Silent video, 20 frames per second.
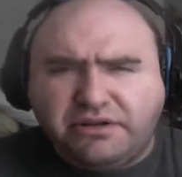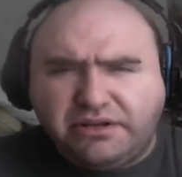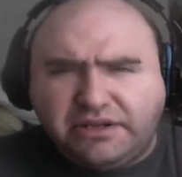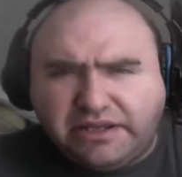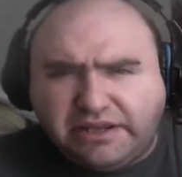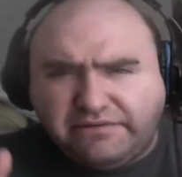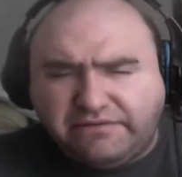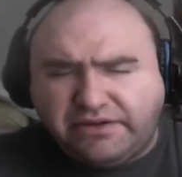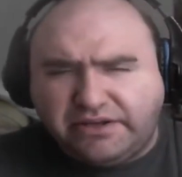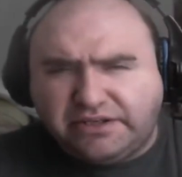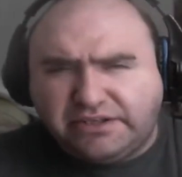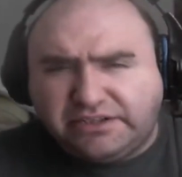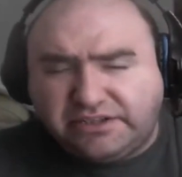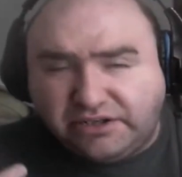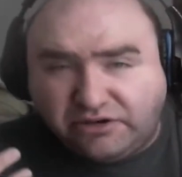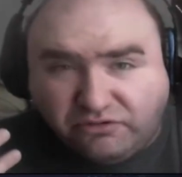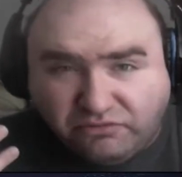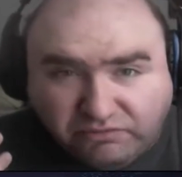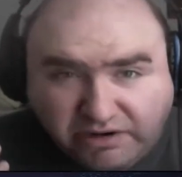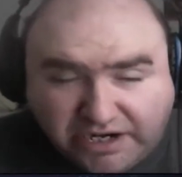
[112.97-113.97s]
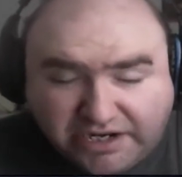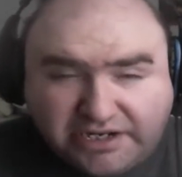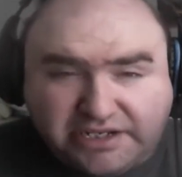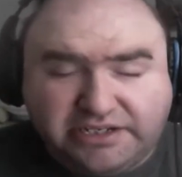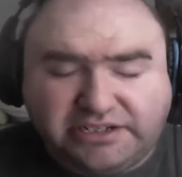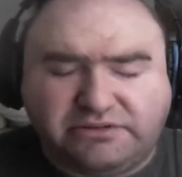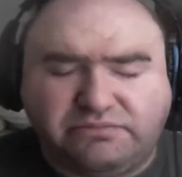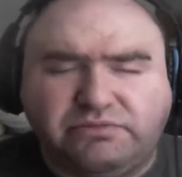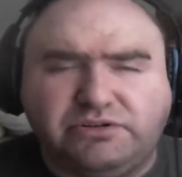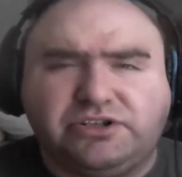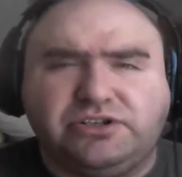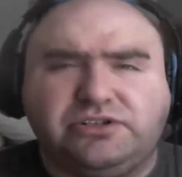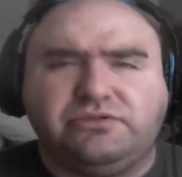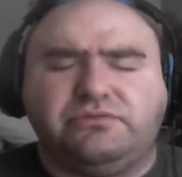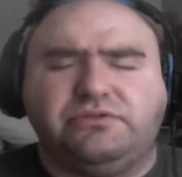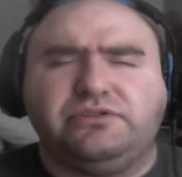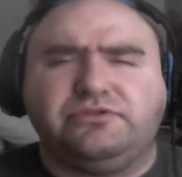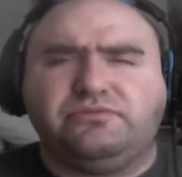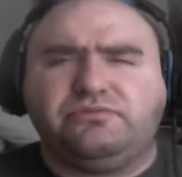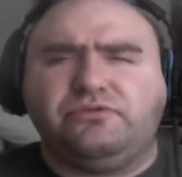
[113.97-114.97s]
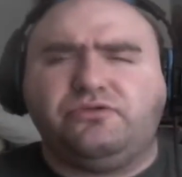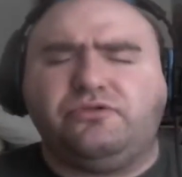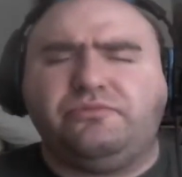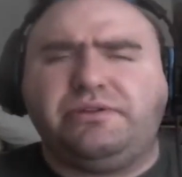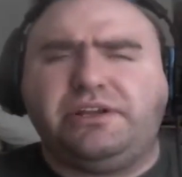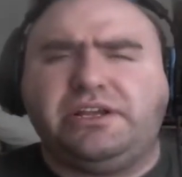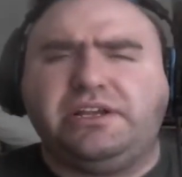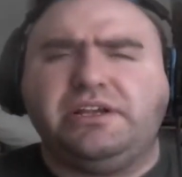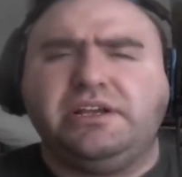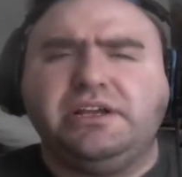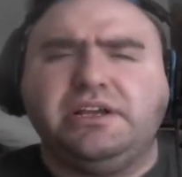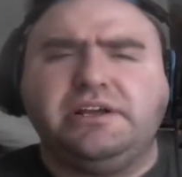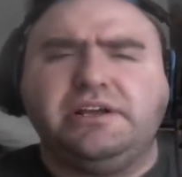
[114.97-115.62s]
giving us the greatness, which is known as RWBY,